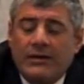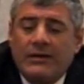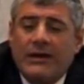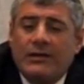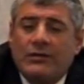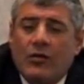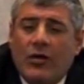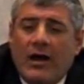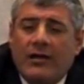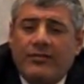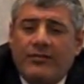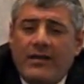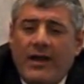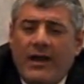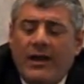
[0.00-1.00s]
The Torah
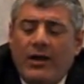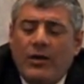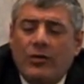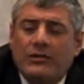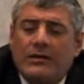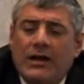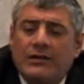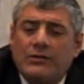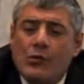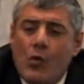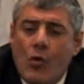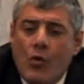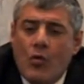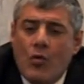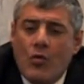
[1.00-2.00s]
say, Lo
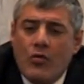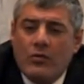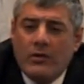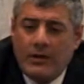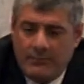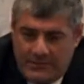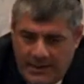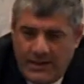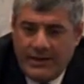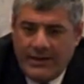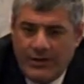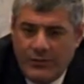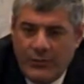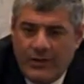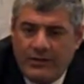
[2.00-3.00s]
taturu, I'm
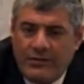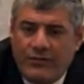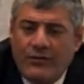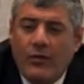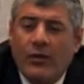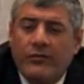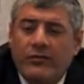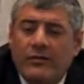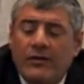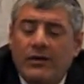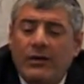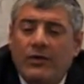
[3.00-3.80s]
telling you where the source.